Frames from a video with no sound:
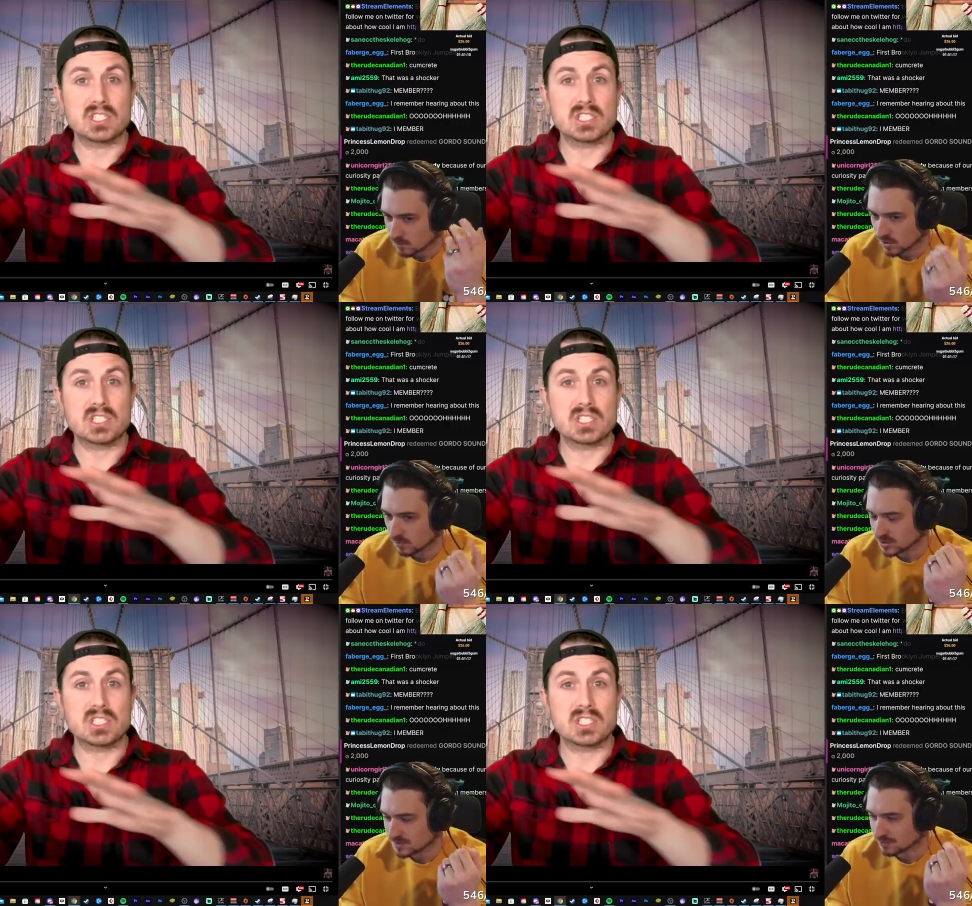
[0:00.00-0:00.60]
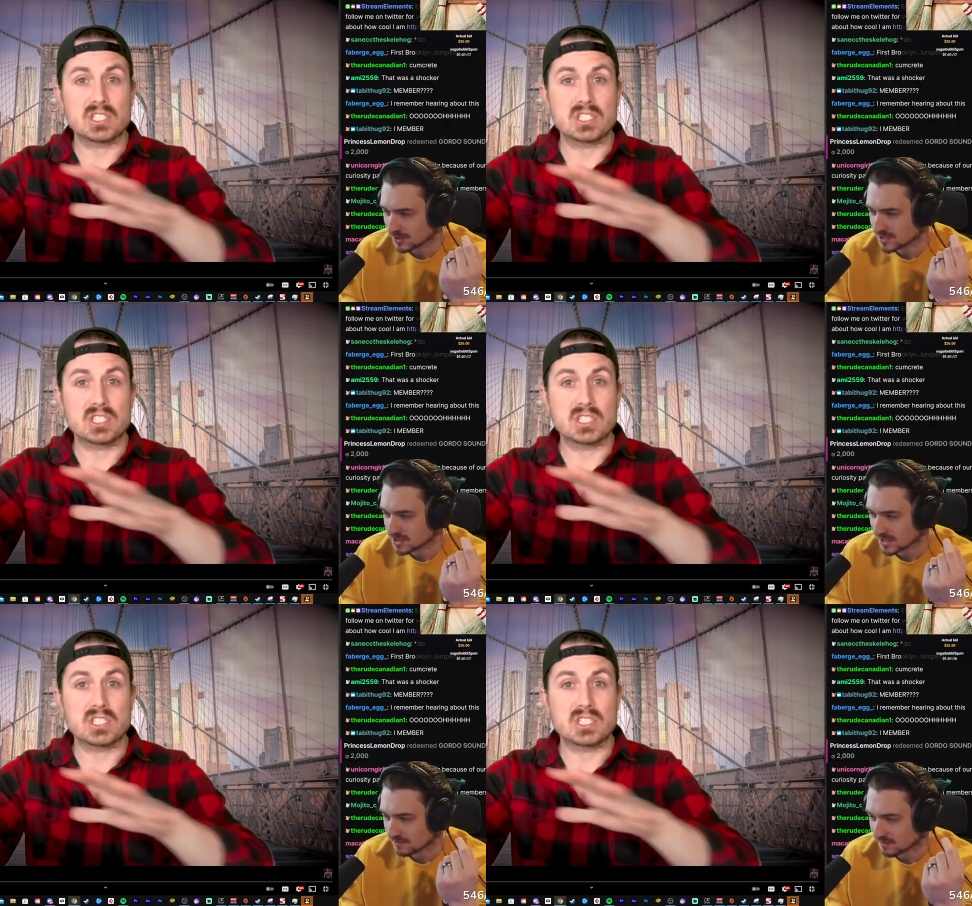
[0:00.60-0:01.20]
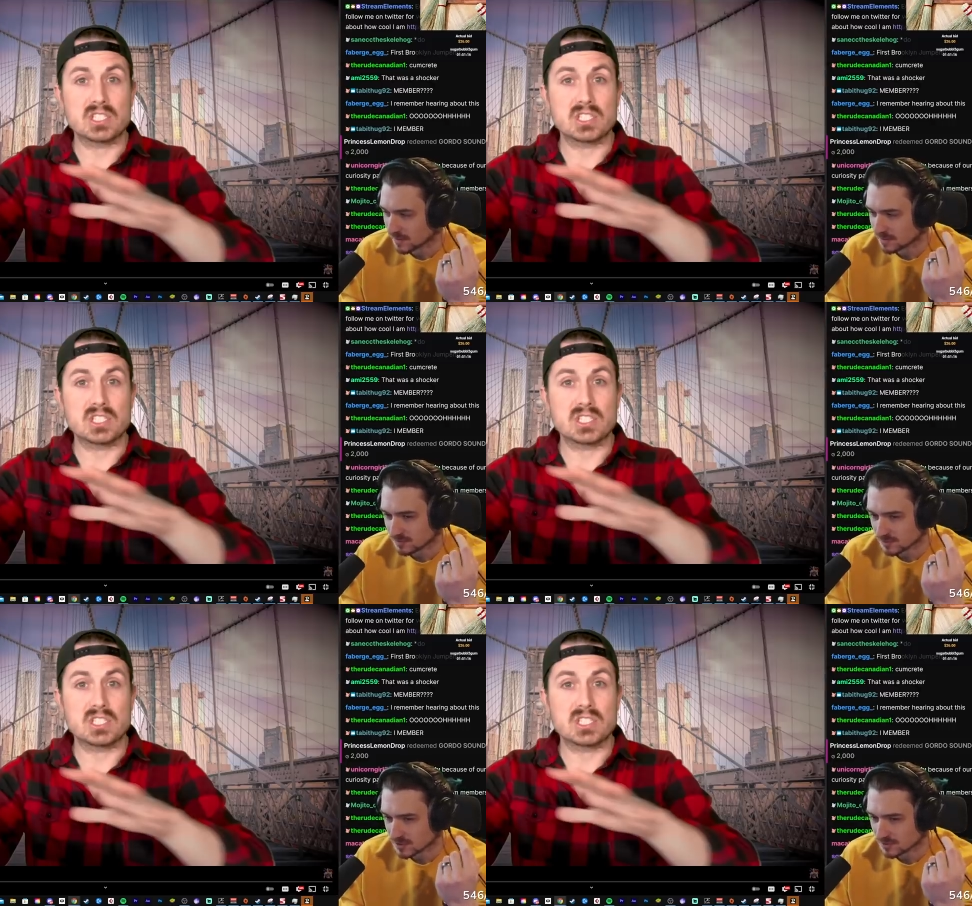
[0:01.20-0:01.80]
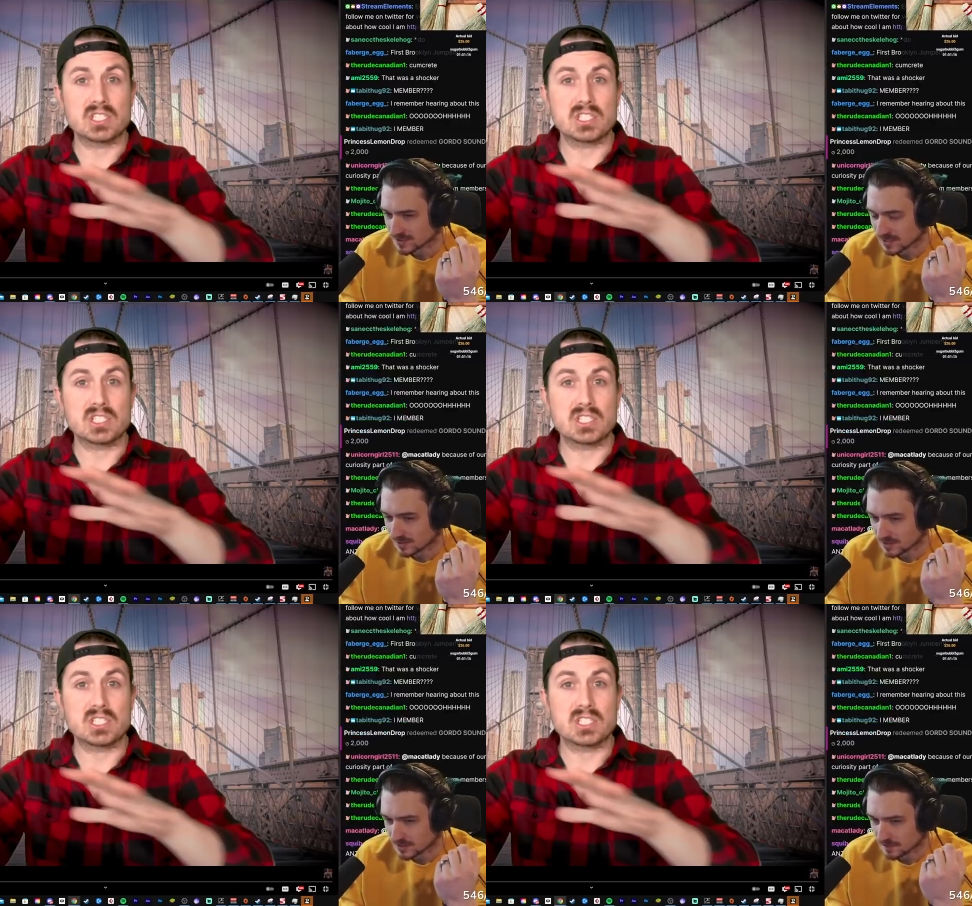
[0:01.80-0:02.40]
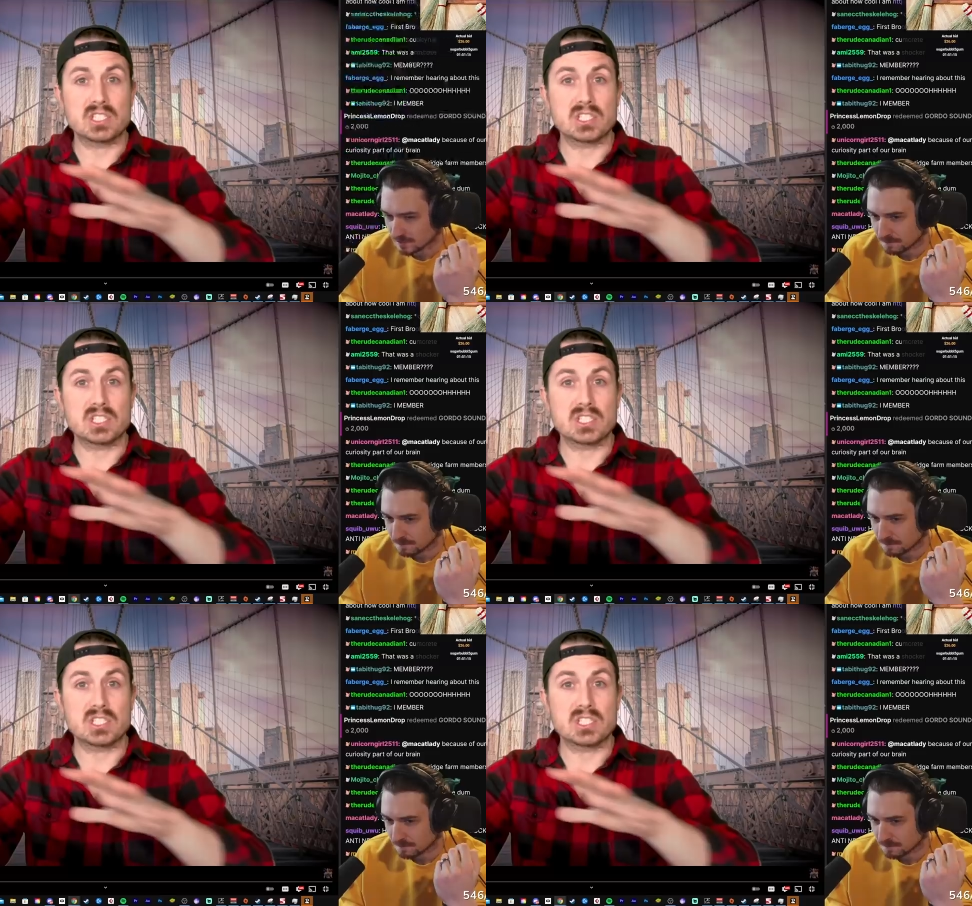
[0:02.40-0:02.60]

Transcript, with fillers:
Speaker 1: which bridge is like famous for suicides?